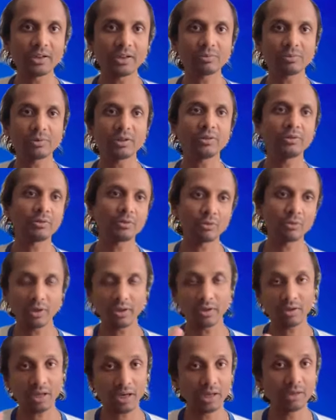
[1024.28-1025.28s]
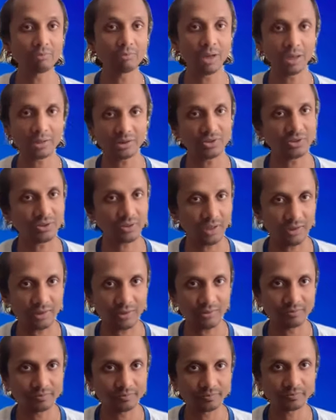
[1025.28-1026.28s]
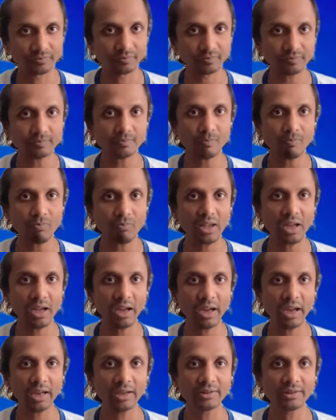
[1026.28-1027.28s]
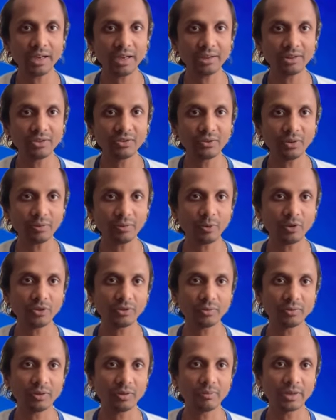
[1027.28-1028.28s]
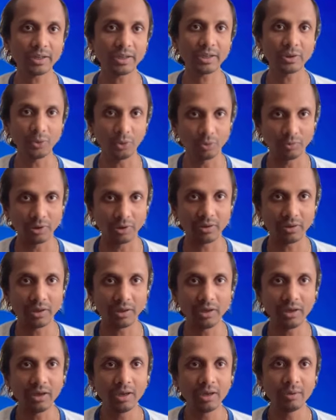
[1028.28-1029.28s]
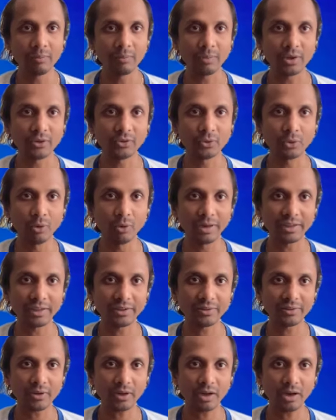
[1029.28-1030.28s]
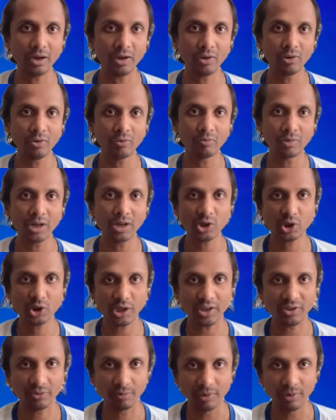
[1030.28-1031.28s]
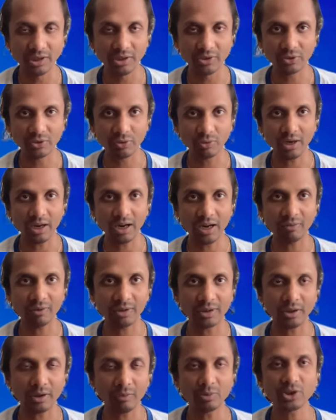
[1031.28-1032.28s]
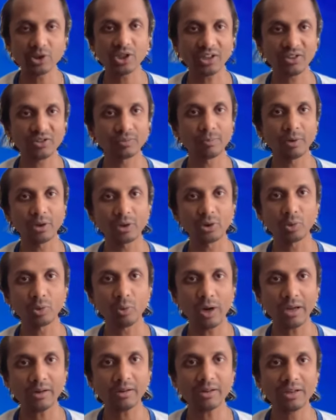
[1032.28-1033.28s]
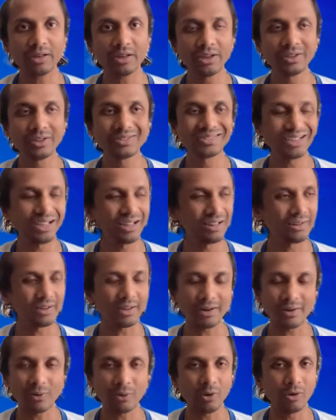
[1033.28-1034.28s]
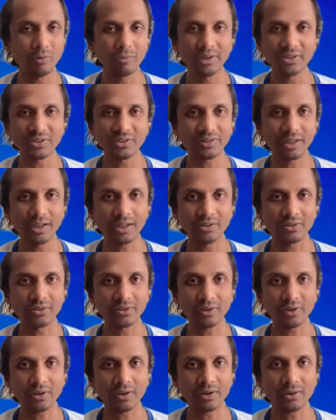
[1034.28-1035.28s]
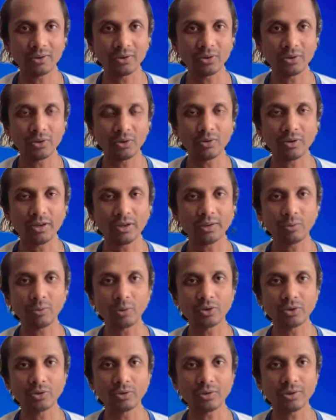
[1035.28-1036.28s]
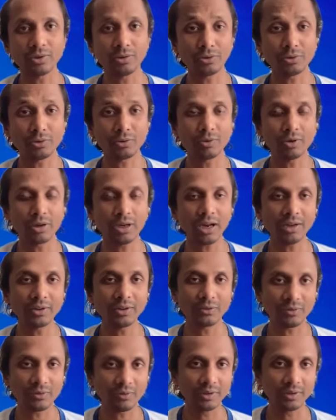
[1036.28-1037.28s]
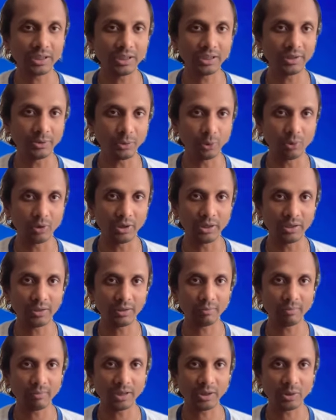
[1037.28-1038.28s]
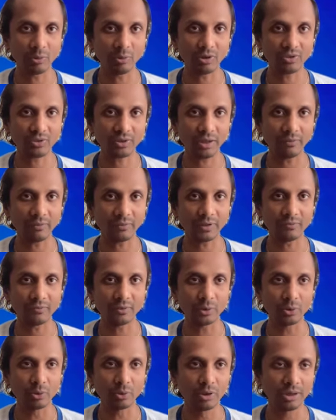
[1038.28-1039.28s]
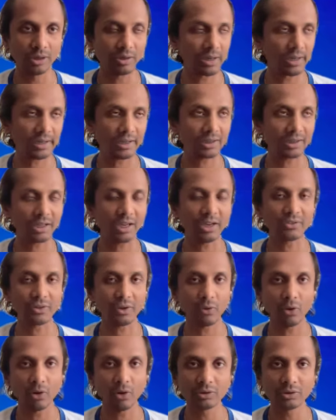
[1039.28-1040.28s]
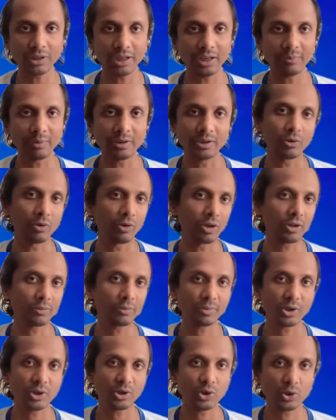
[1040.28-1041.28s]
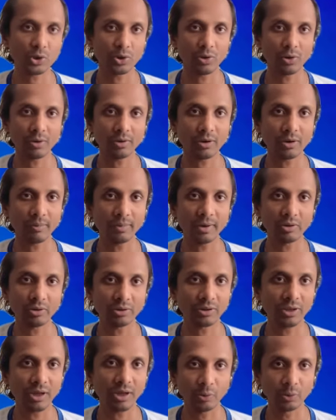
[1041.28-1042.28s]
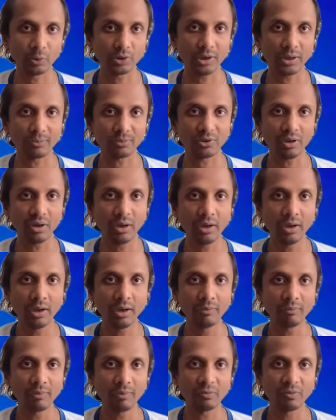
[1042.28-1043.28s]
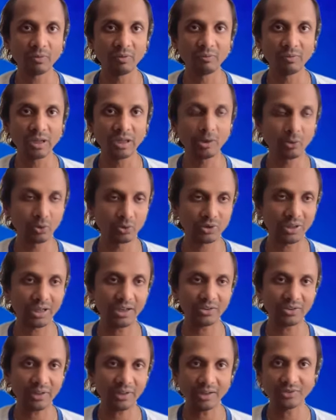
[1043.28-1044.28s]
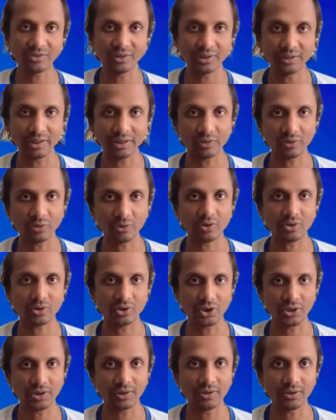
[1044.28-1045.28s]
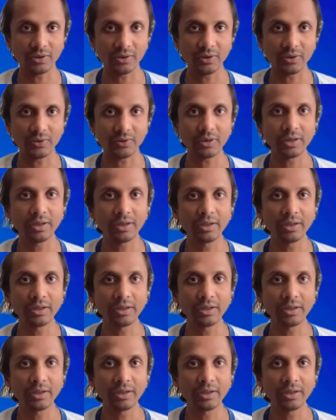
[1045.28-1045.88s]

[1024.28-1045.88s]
that one to the current market state. And that is not possible by a human, because no matter how much experience you have and how much expert you are, still there are always things, like what you can't really do it by yourself. If you do it, like it takes a long time and you will not be sure about the outcomes. But when we use like science and technology here,